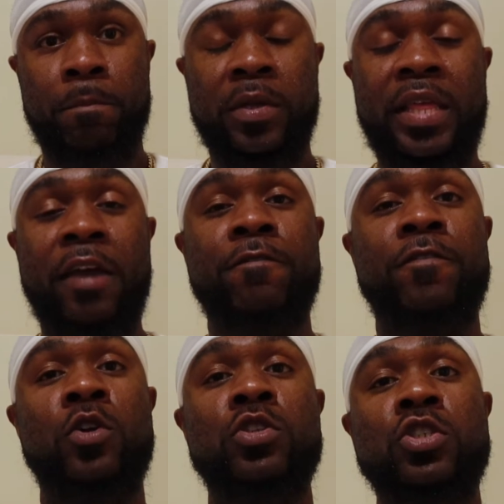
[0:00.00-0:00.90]
But that
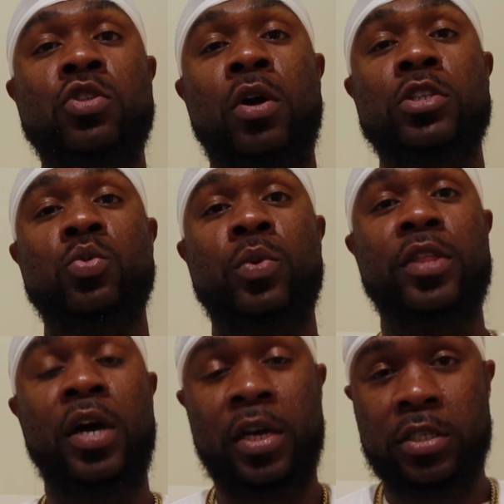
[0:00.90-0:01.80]
first starts
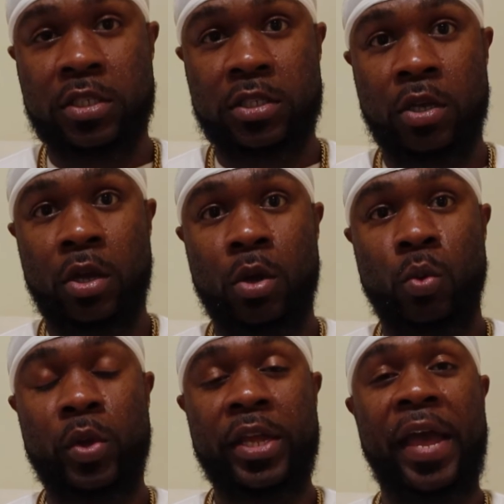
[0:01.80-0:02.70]
with us.
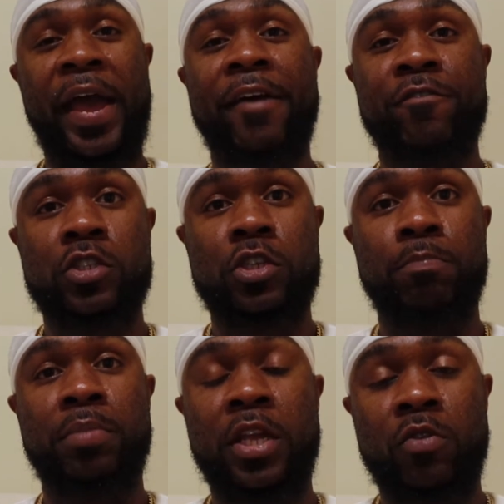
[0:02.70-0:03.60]
We have to
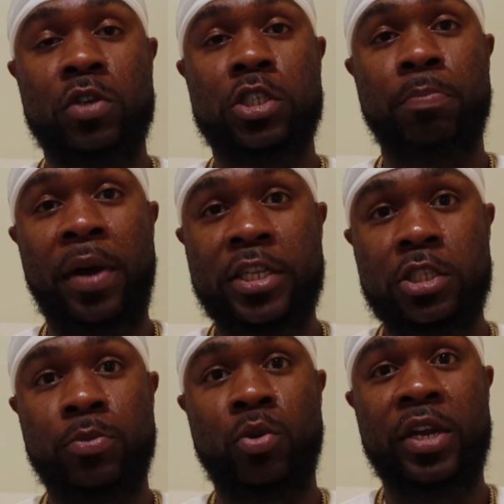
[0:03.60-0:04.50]
be
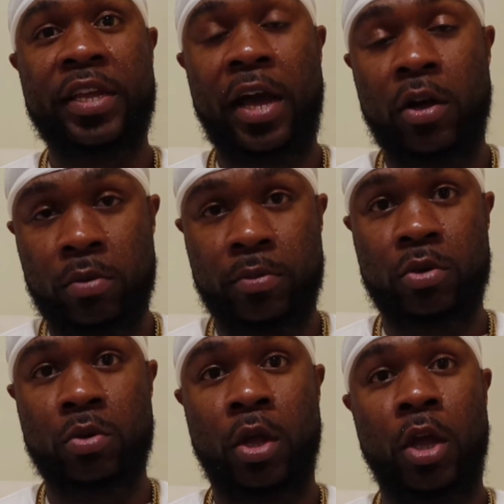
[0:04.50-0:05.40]
responsible and
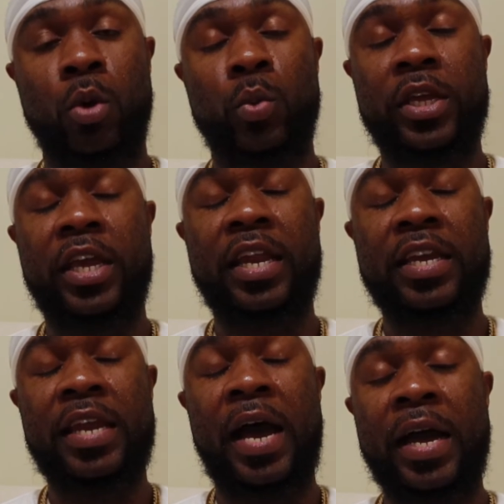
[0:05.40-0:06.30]
accountable. We
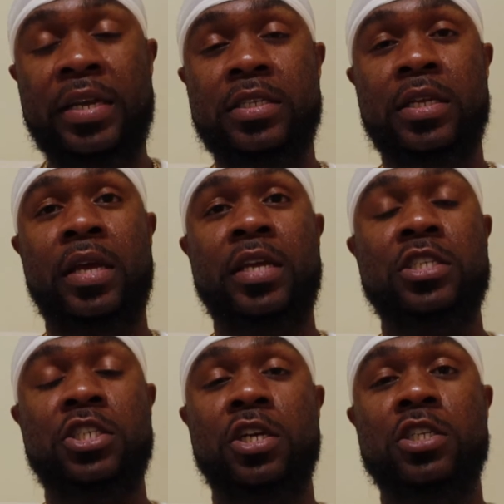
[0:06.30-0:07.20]
cannot
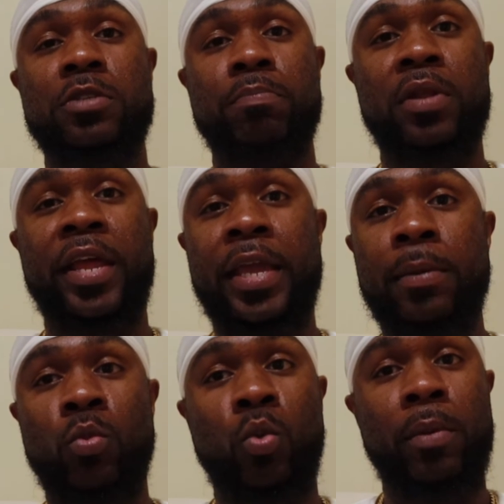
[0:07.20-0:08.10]
just
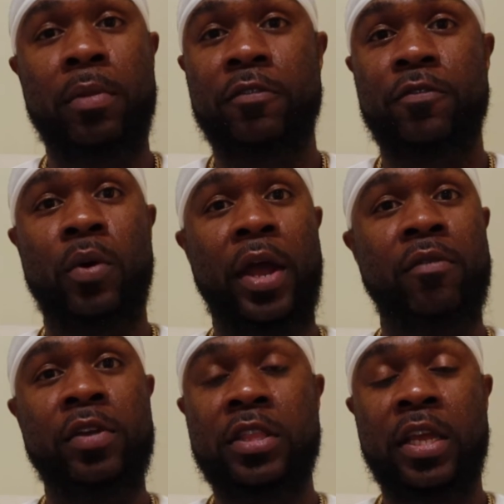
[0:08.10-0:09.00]
blame women for
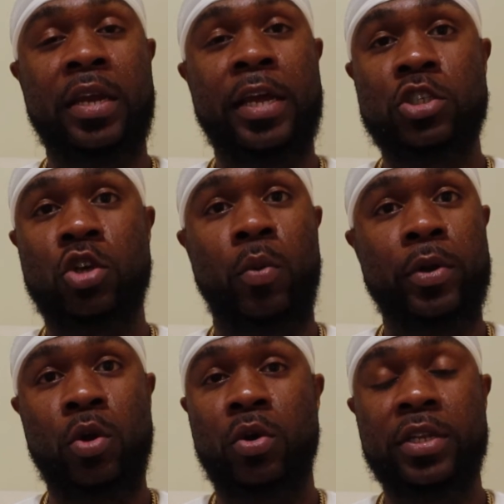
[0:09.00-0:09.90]
everything that's
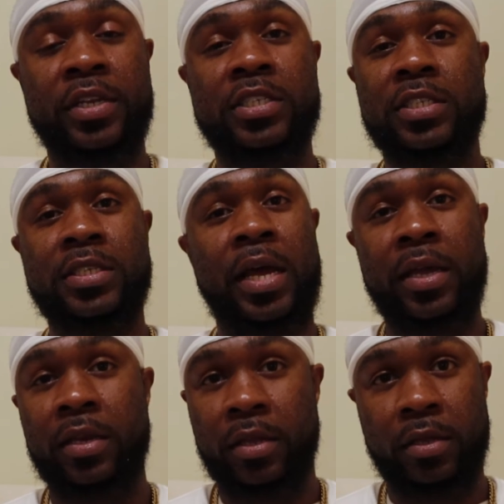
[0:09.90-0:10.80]
going on in
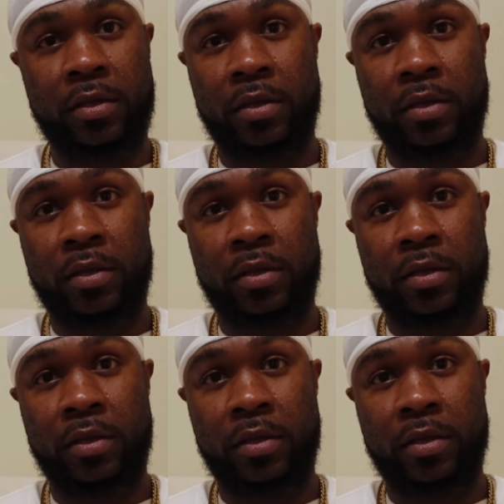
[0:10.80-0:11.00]
society.